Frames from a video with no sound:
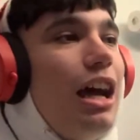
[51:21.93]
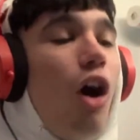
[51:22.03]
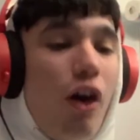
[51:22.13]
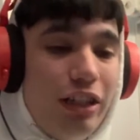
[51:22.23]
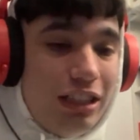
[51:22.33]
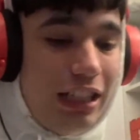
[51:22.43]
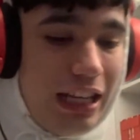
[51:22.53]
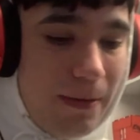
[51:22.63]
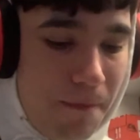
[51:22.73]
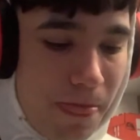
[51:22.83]

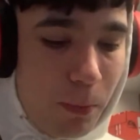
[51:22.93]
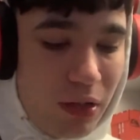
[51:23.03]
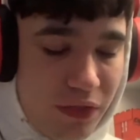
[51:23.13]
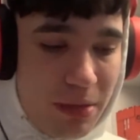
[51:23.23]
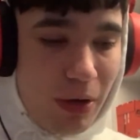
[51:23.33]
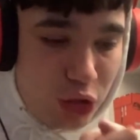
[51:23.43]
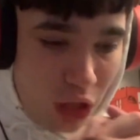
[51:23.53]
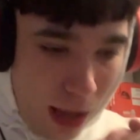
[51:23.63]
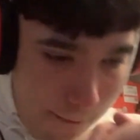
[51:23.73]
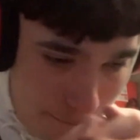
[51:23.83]
Honestly, one of the most
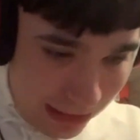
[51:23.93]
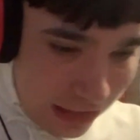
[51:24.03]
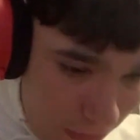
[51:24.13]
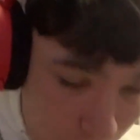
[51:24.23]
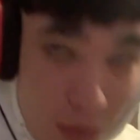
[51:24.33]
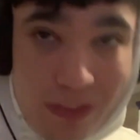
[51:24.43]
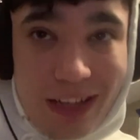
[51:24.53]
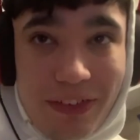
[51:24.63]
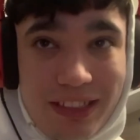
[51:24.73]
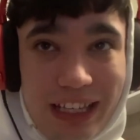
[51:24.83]
unbelievable movies I've
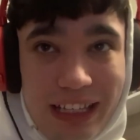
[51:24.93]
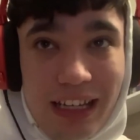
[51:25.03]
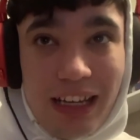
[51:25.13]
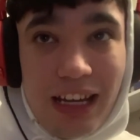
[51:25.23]
ever seen.